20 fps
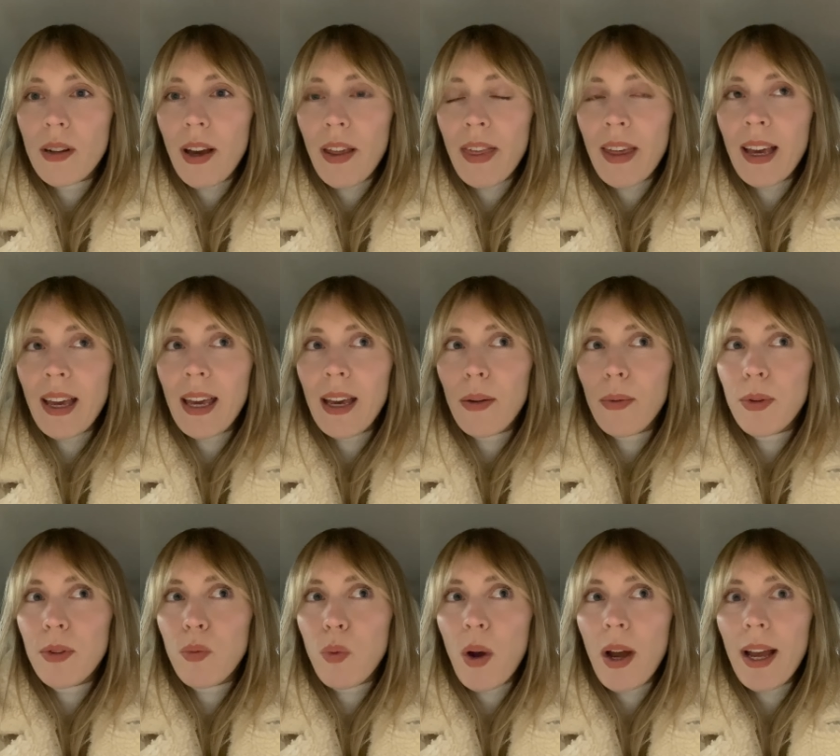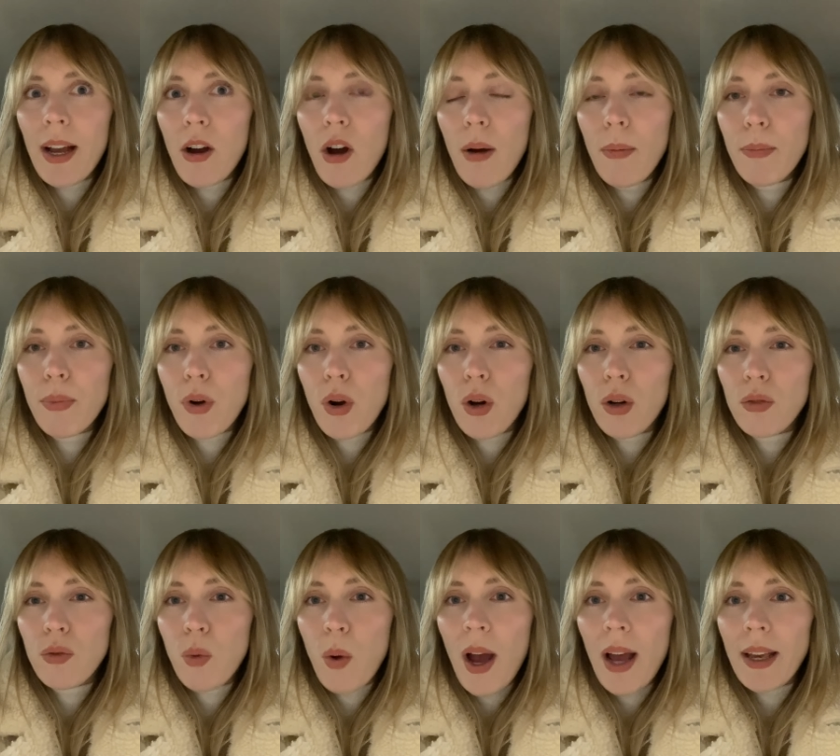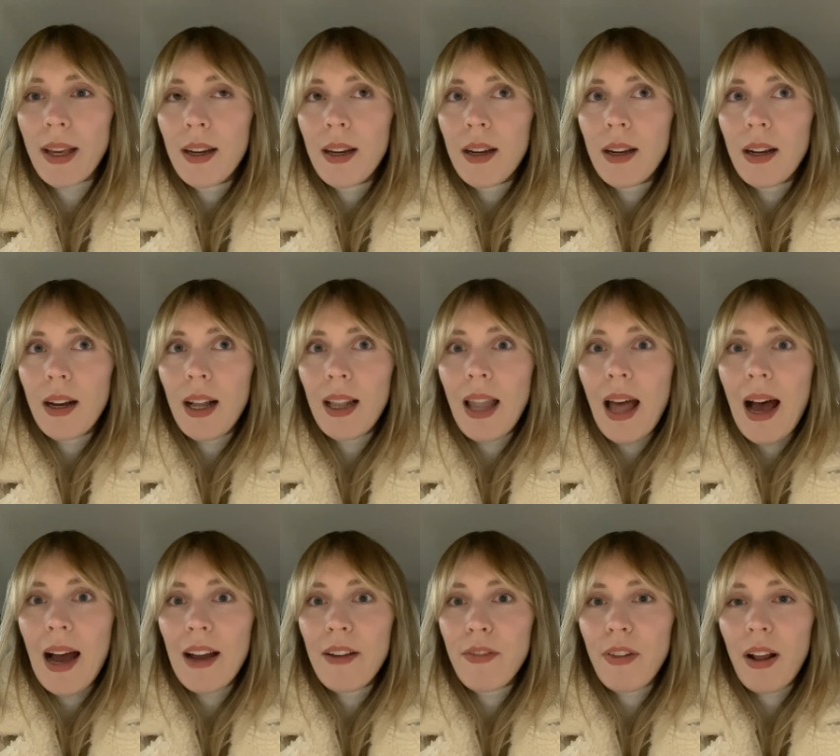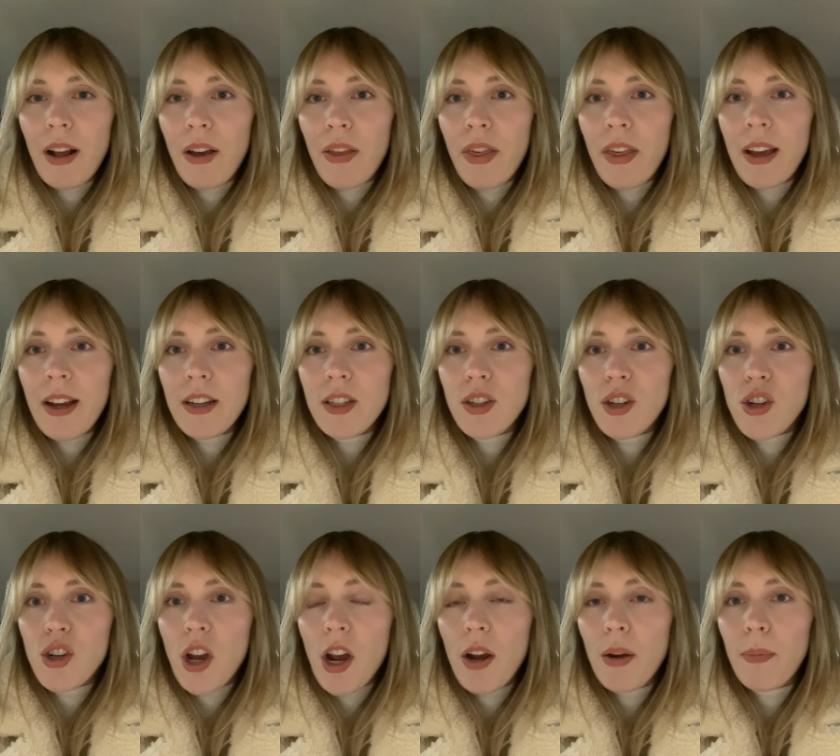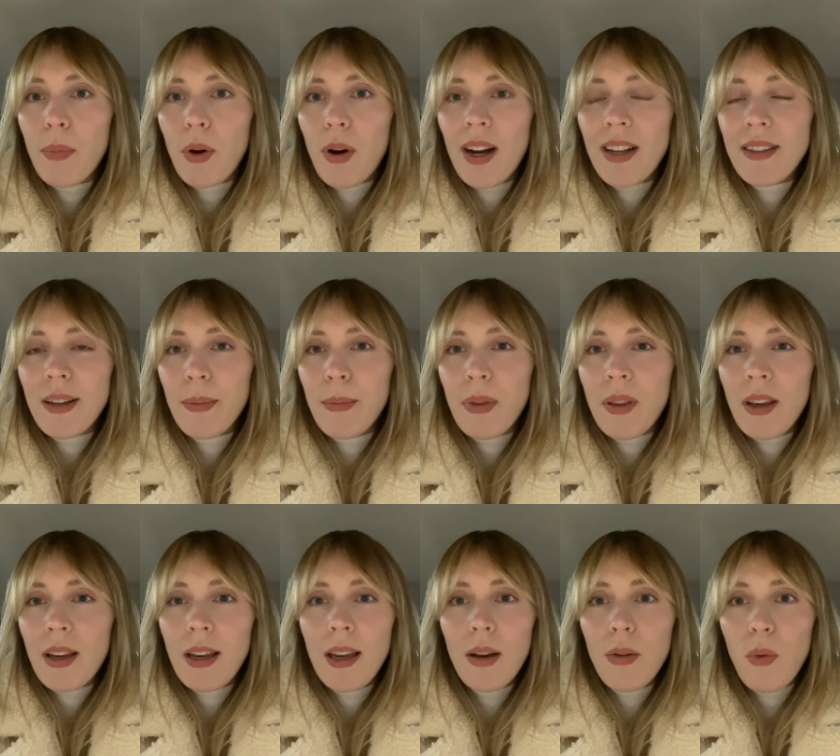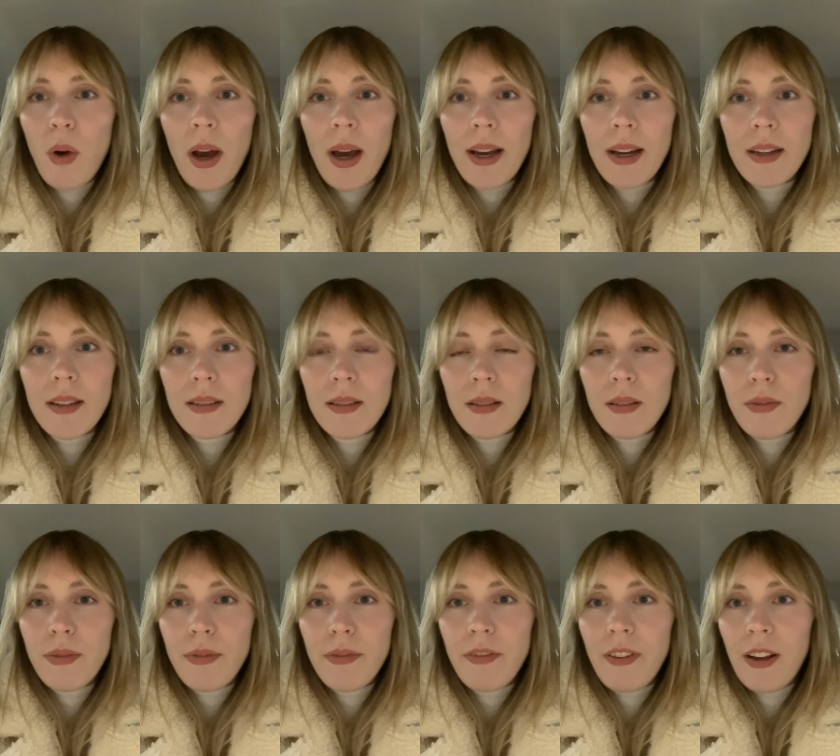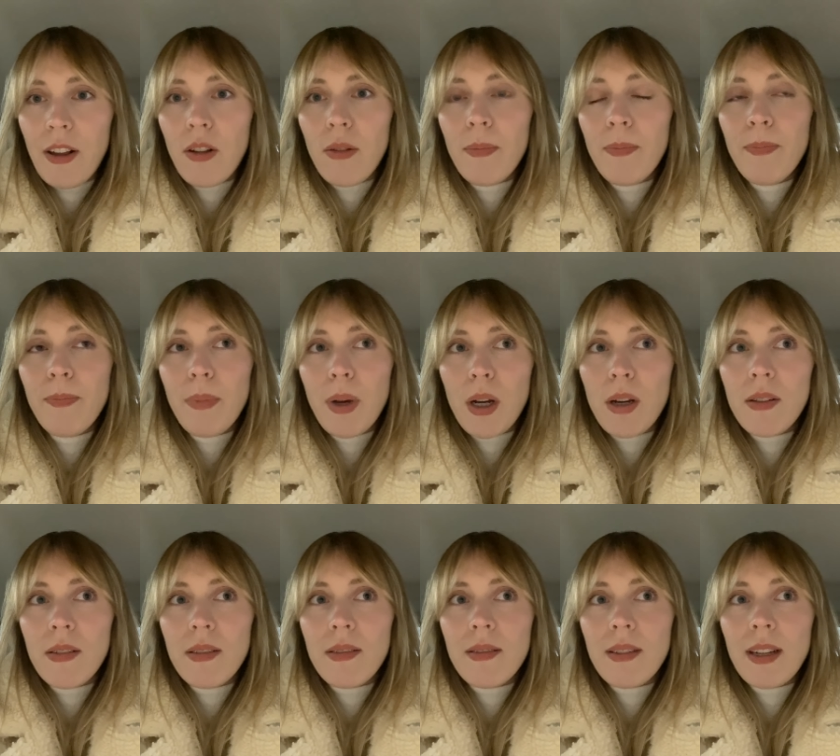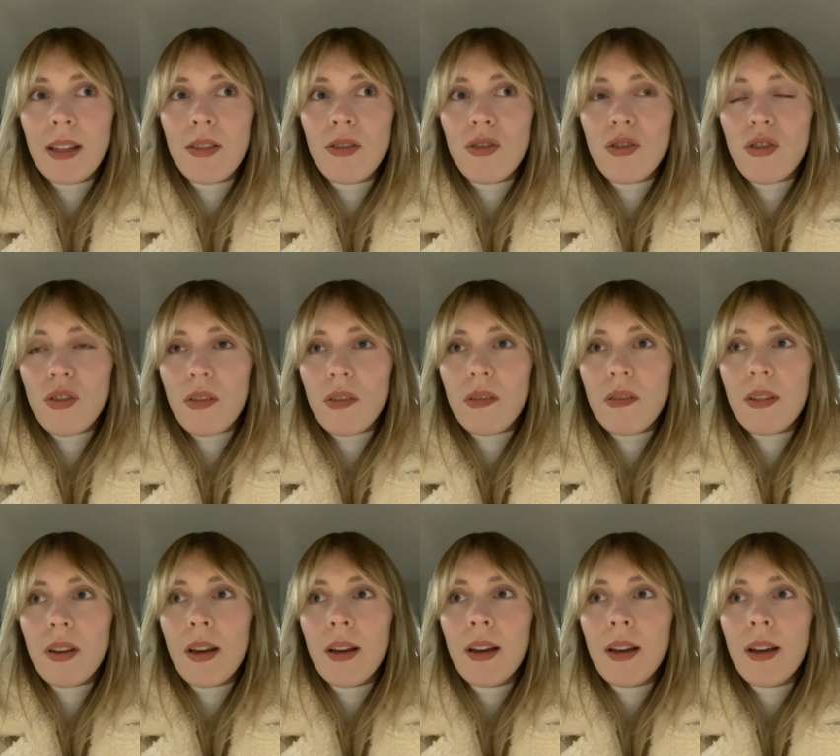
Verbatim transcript: I think it would work on Broadway, a live like theatre show, but I don't think it works as film because it's just,